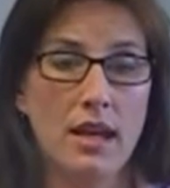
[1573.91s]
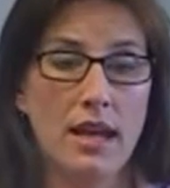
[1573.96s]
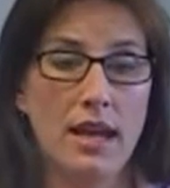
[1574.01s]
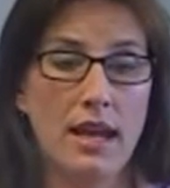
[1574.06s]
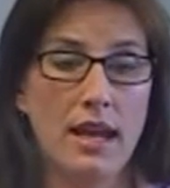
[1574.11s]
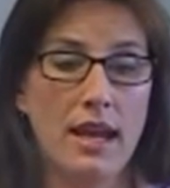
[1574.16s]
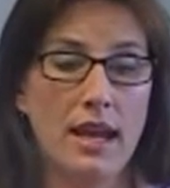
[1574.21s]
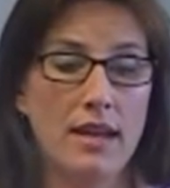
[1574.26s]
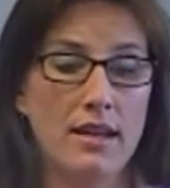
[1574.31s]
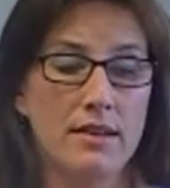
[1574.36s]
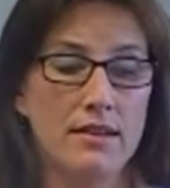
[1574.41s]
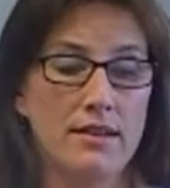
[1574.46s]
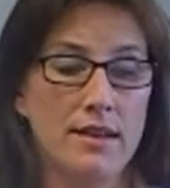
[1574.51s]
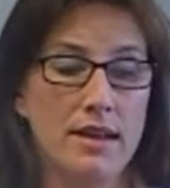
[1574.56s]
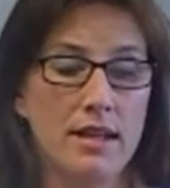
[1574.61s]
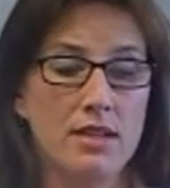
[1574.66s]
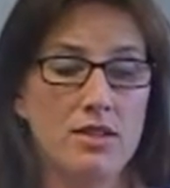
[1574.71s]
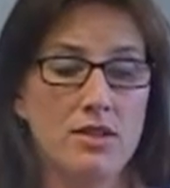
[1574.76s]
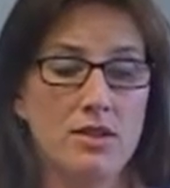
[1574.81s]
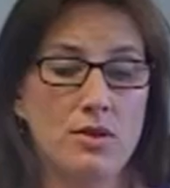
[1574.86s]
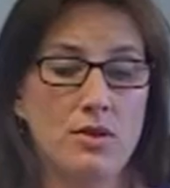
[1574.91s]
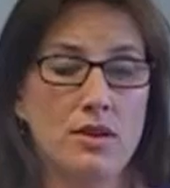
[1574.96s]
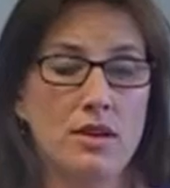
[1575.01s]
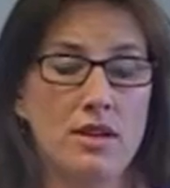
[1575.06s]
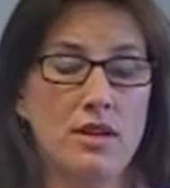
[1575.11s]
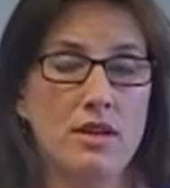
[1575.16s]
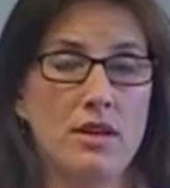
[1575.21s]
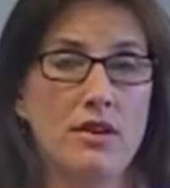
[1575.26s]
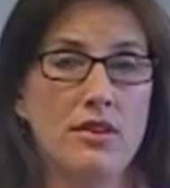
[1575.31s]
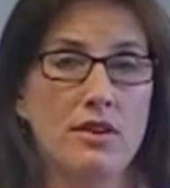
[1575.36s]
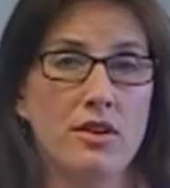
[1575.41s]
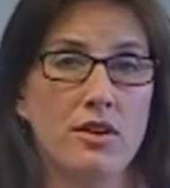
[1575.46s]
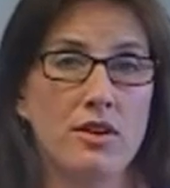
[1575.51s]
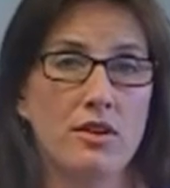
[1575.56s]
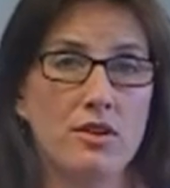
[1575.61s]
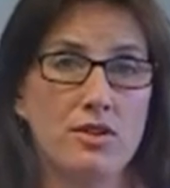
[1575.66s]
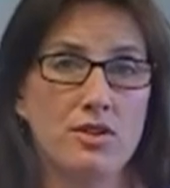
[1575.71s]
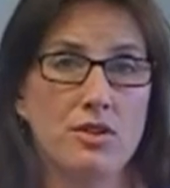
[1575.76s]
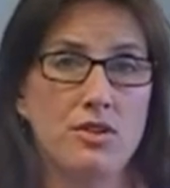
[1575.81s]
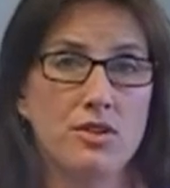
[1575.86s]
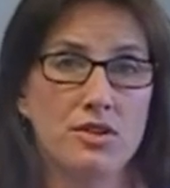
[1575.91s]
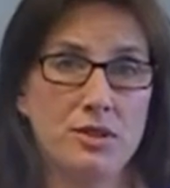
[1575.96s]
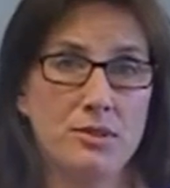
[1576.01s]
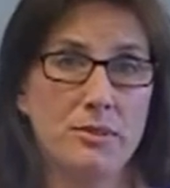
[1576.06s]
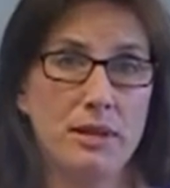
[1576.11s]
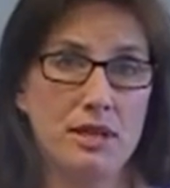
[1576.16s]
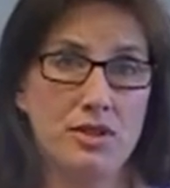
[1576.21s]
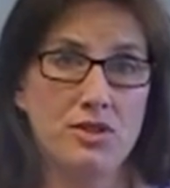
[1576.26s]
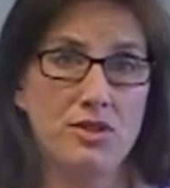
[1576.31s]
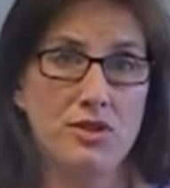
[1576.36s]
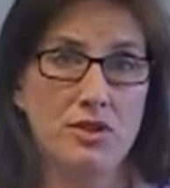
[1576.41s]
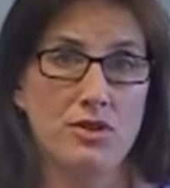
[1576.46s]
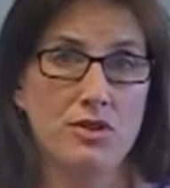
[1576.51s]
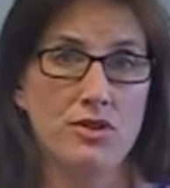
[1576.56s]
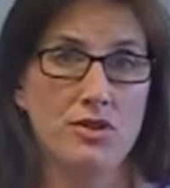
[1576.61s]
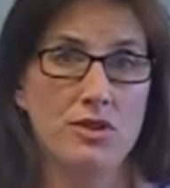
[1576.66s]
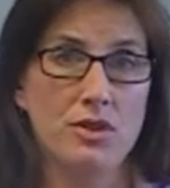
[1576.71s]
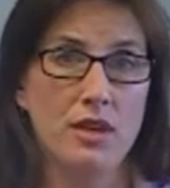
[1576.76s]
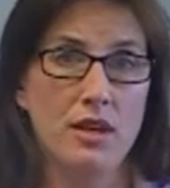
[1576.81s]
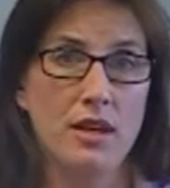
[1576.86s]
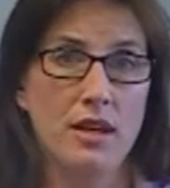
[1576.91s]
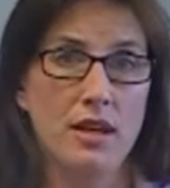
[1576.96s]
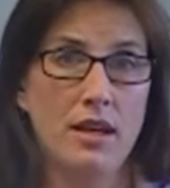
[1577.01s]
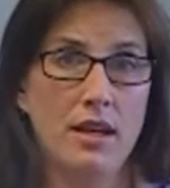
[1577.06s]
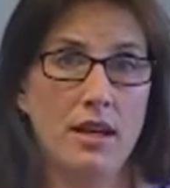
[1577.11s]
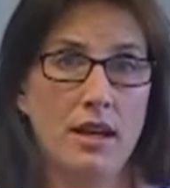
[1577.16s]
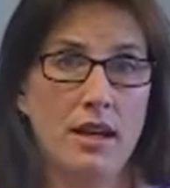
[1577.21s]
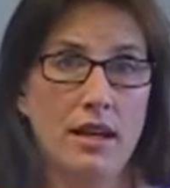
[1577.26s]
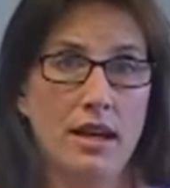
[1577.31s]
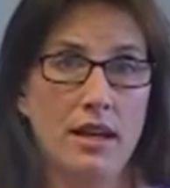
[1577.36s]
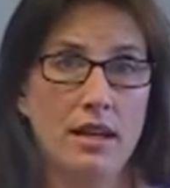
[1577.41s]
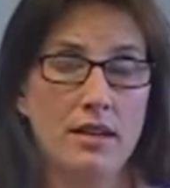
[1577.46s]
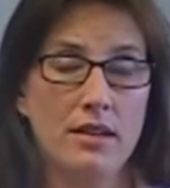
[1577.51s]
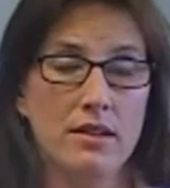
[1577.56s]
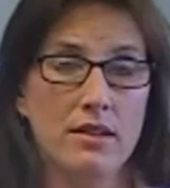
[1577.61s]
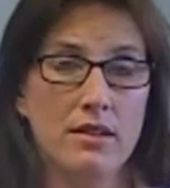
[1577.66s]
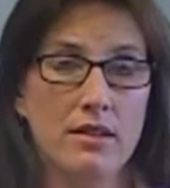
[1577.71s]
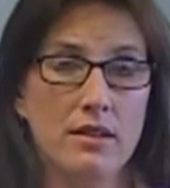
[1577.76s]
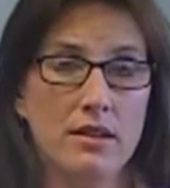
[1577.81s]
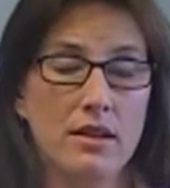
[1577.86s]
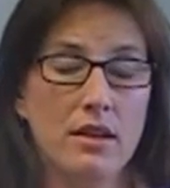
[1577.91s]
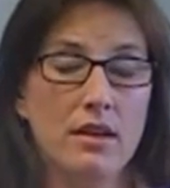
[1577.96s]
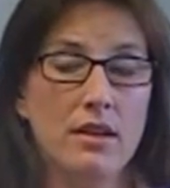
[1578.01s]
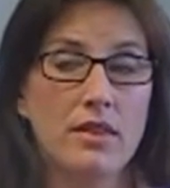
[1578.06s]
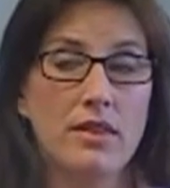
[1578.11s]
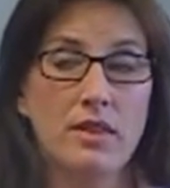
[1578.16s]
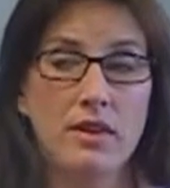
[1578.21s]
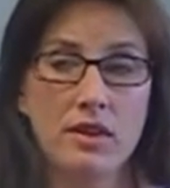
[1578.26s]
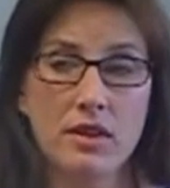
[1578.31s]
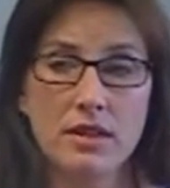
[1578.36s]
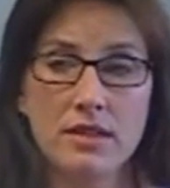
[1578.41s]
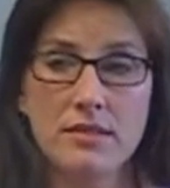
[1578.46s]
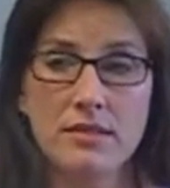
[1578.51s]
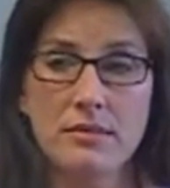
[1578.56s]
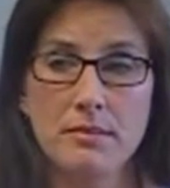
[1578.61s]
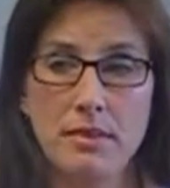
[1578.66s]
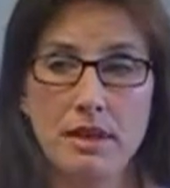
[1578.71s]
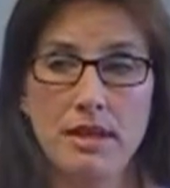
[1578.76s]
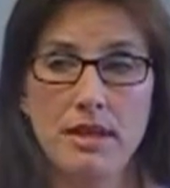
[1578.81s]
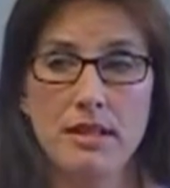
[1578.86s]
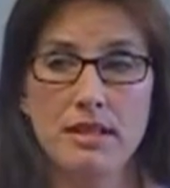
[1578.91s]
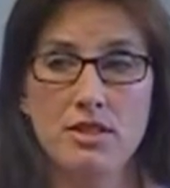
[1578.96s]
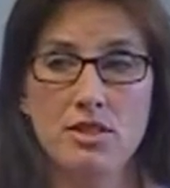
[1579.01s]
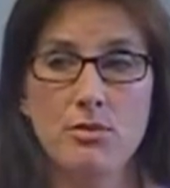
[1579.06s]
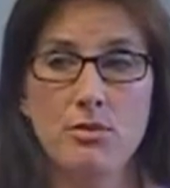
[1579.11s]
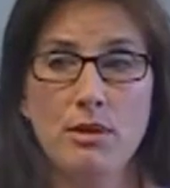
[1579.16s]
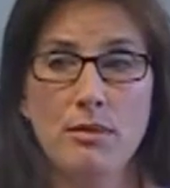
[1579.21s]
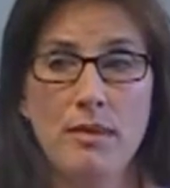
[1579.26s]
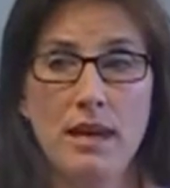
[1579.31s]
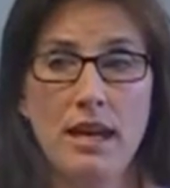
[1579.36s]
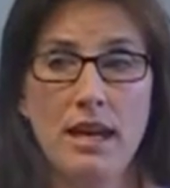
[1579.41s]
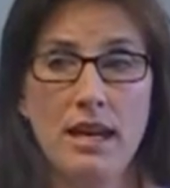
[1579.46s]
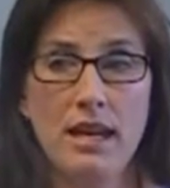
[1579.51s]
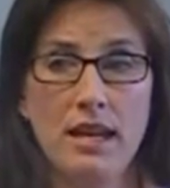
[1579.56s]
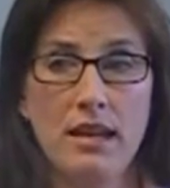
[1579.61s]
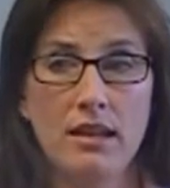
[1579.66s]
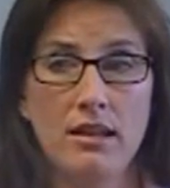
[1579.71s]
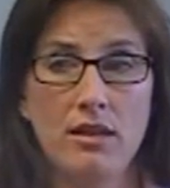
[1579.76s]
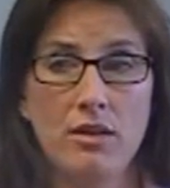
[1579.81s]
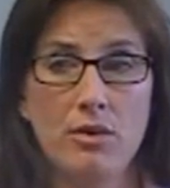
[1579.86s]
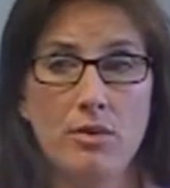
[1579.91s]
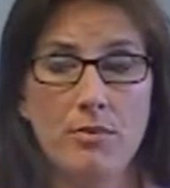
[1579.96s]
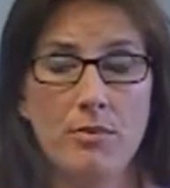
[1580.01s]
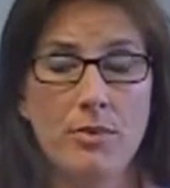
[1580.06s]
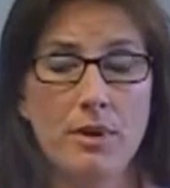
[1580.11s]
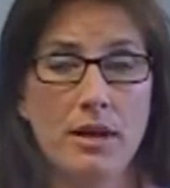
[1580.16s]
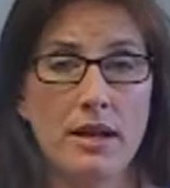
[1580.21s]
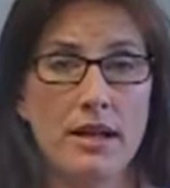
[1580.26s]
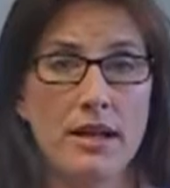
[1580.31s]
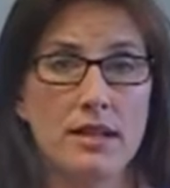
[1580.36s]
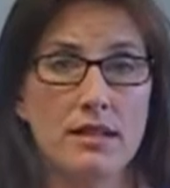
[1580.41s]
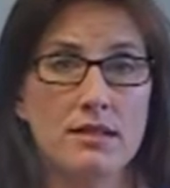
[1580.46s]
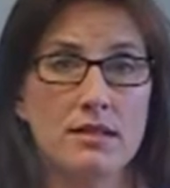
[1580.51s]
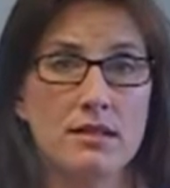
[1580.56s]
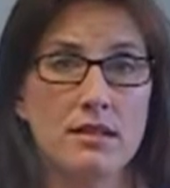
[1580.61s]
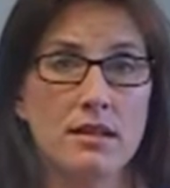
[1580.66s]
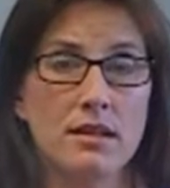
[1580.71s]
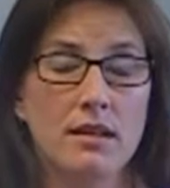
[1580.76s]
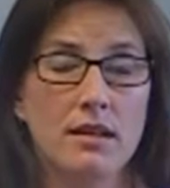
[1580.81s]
and they can do it another 2 semesters. And there is some money to be made, but